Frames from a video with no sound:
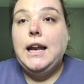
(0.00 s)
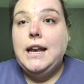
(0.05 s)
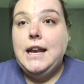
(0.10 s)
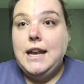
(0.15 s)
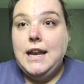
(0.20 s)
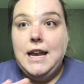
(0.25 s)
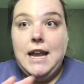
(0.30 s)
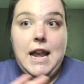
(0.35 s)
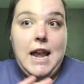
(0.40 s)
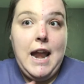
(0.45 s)

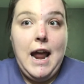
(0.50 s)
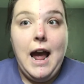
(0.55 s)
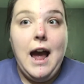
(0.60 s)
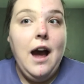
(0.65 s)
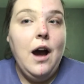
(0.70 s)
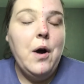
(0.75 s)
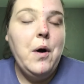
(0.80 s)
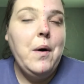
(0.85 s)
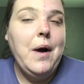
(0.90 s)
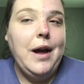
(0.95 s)

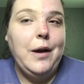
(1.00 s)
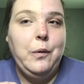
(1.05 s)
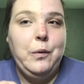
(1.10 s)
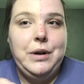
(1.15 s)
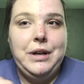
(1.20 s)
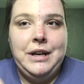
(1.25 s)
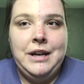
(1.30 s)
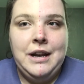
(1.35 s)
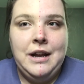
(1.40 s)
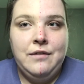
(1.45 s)
now I would
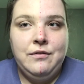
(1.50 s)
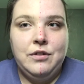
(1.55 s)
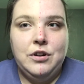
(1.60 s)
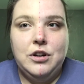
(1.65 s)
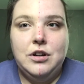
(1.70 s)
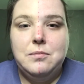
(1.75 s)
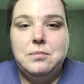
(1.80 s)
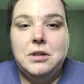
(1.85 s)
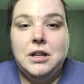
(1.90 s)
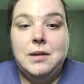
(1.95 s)
never
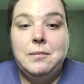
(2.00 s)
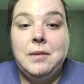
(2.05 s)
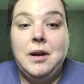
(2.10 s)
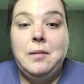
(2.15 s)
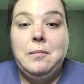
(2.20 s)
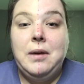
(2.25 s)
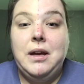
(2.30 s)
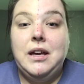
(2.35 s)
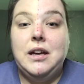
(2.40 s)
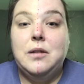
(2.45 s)
apply my
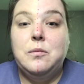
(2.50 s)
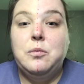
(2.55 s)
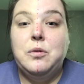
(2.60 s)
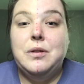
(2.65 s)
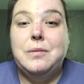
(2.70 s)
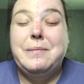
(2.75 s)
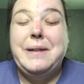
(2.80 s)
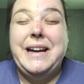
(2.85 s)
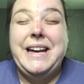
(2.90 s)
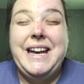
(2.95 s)
makeup with
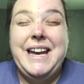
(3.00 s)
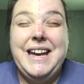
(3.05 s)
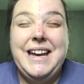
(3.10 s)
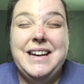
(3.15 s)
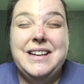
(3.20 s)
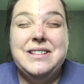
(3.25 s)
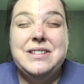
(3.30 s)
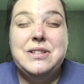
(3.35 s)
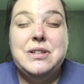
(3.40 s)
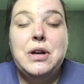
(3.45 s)
my
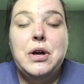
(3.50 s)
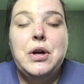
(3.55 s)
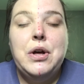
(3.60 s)
hands.